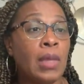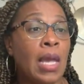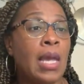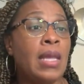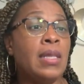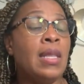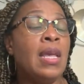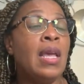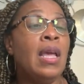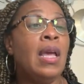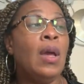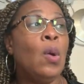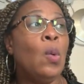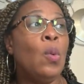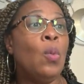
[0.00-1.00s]
And
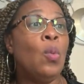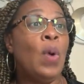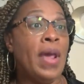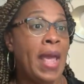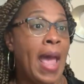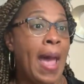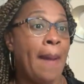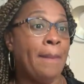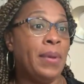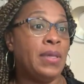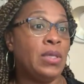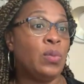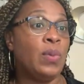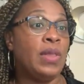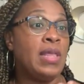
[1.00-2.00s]
what
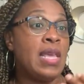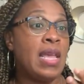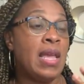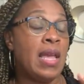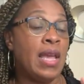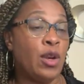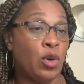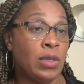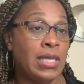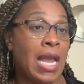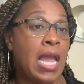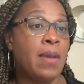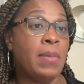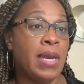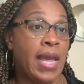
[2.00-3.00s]
happens with the
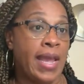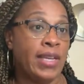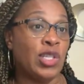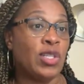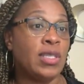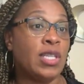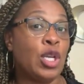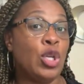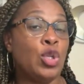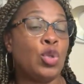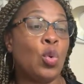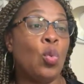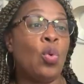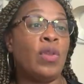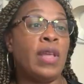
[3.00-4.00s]
entertainment agencies
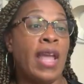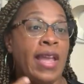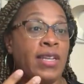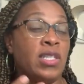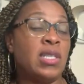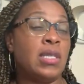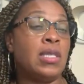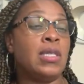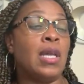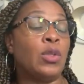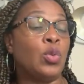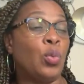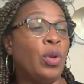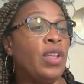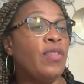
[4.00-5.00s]
or the agencies
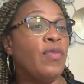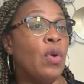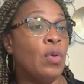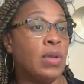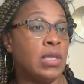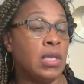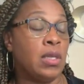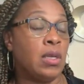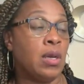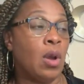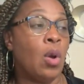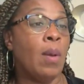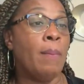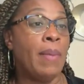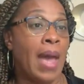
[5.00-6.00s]
that's really focusing
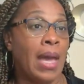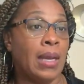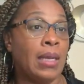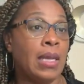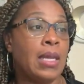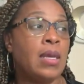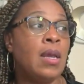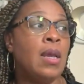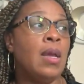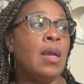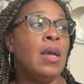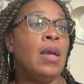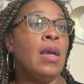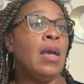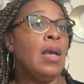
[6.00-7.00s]
on battling,
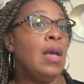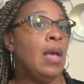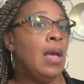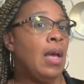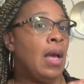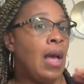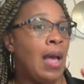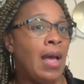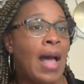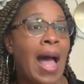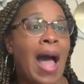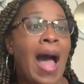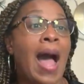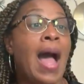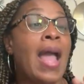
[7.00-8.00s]

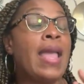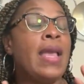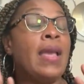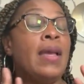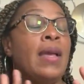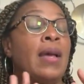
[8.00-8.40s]
I